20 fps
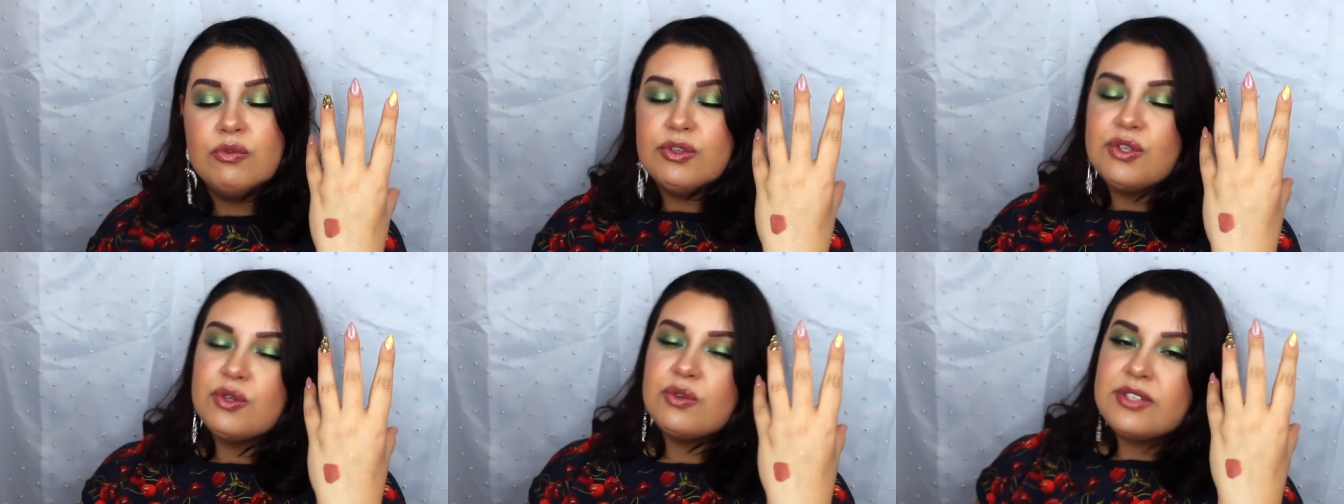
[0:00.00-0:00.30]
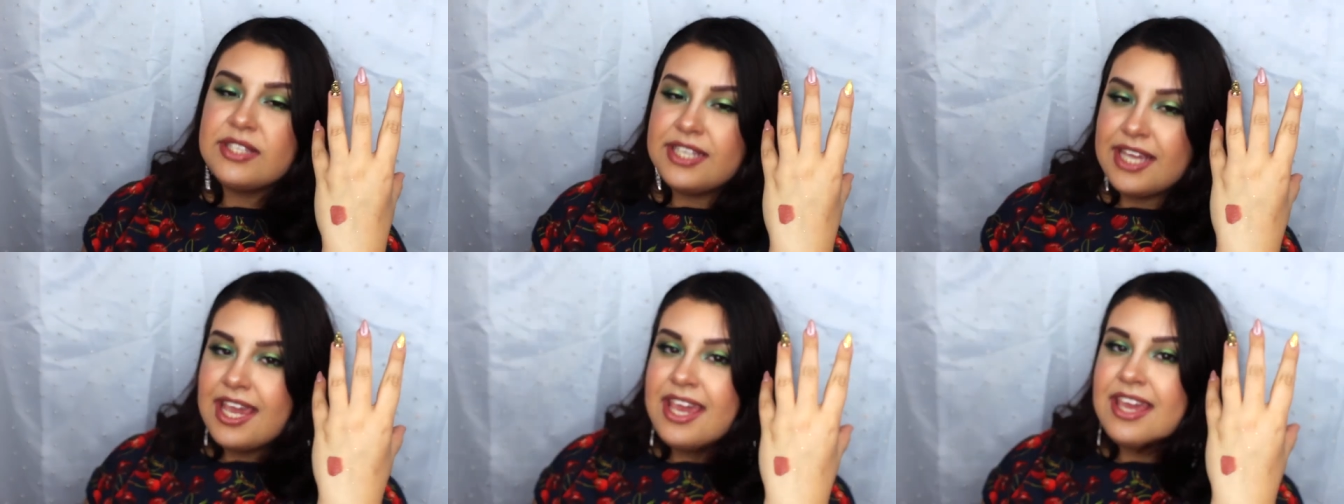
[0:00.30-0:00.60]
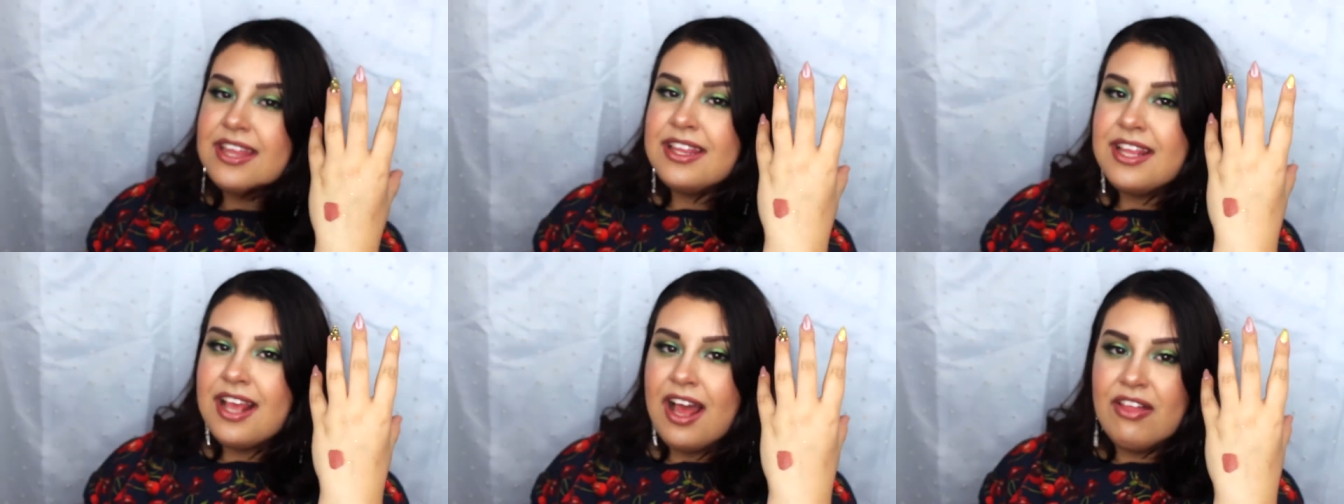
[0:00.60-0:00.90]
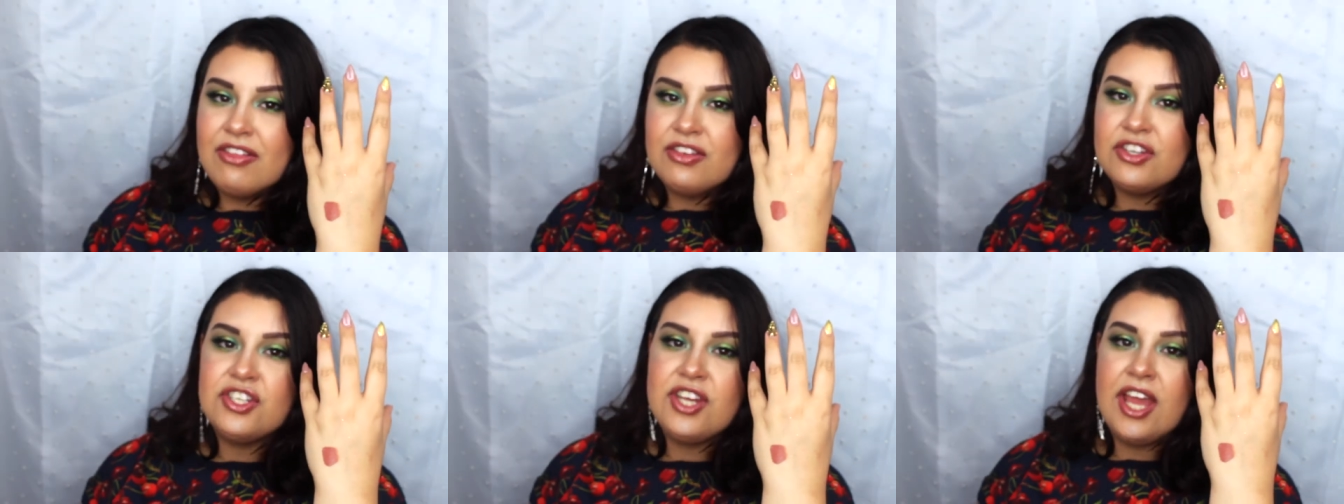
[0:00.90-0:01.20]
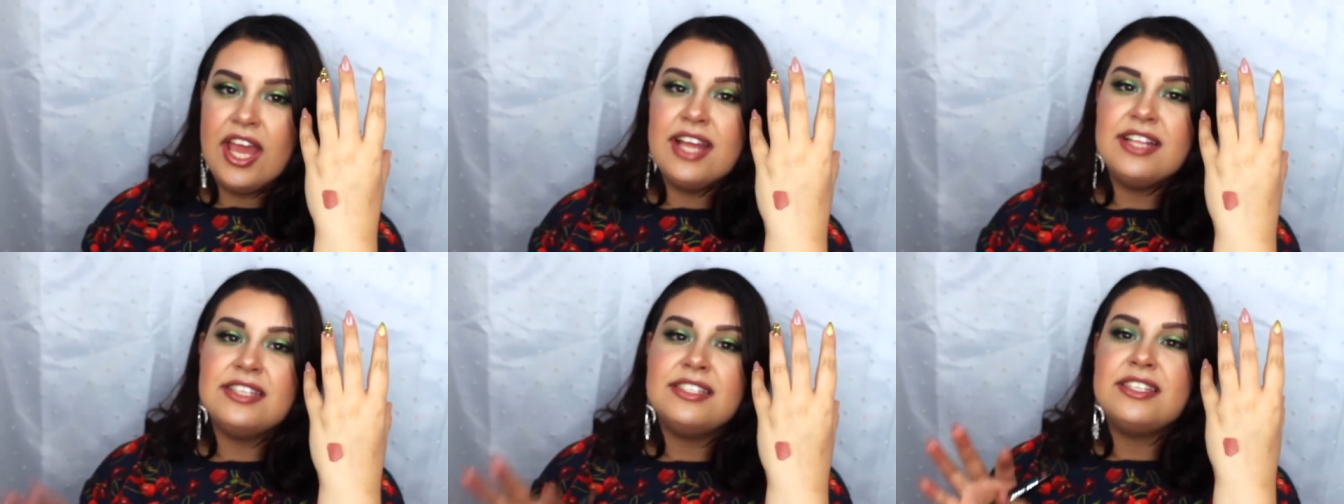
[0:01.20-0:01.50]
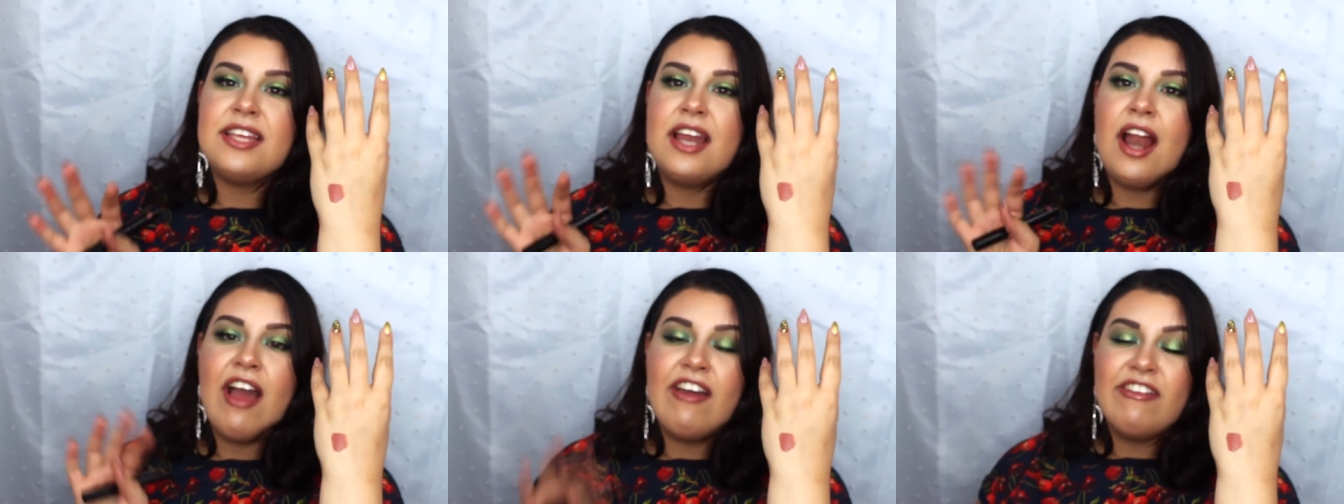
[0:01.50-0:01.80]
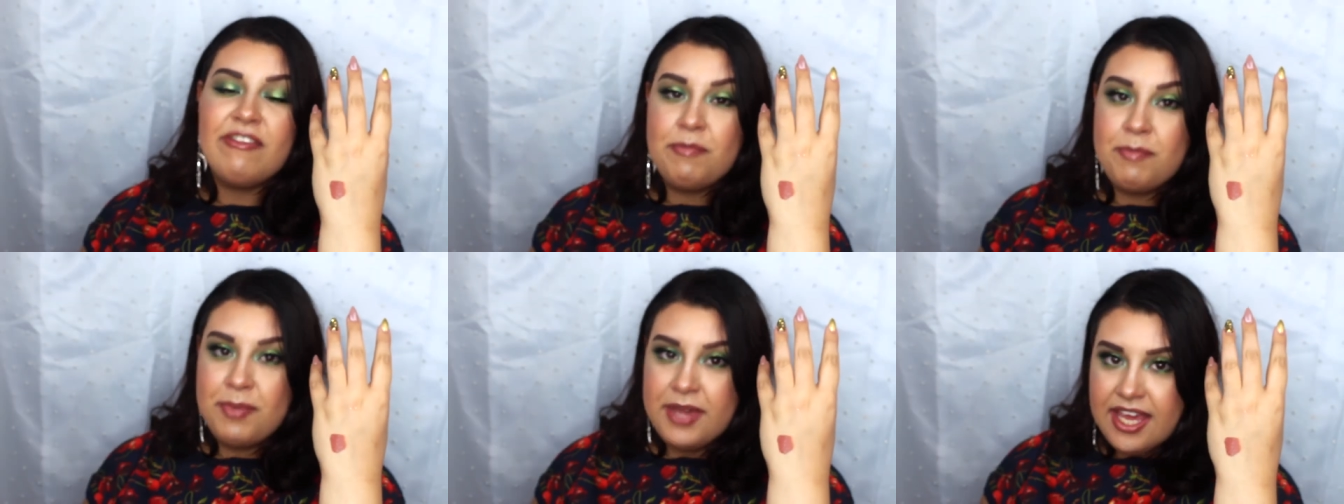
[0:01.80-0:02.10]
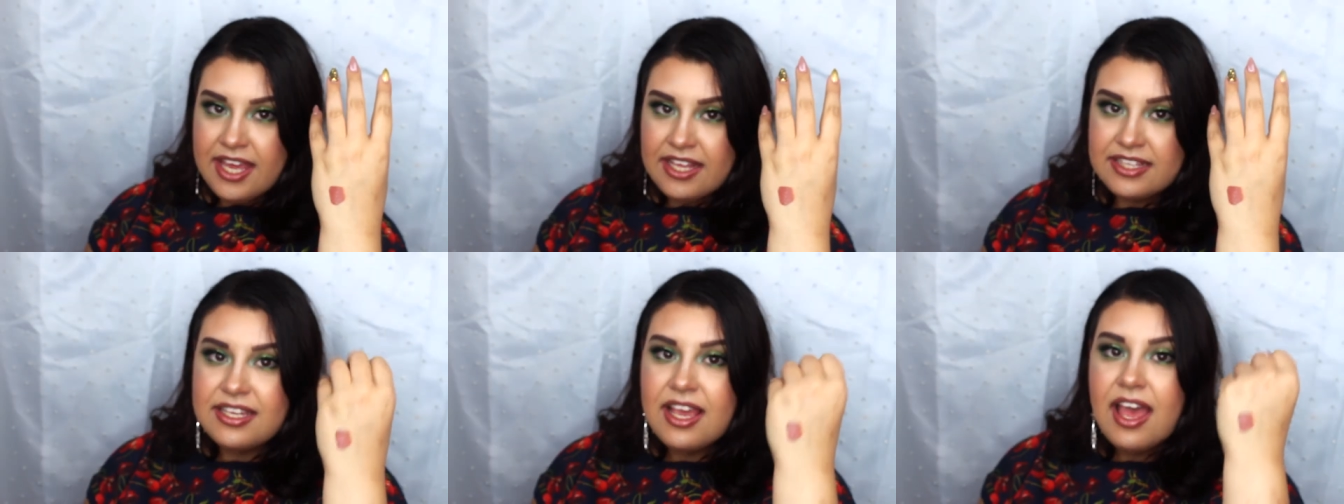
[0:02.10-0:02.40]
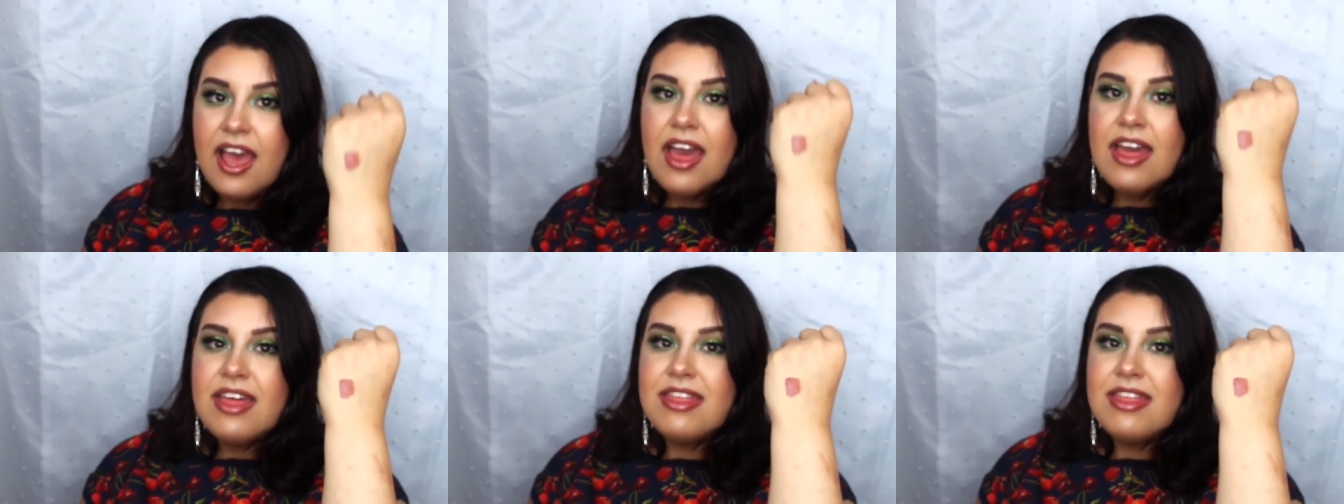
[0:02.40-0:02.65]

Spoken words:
which you'll see in the other shades that I've picked,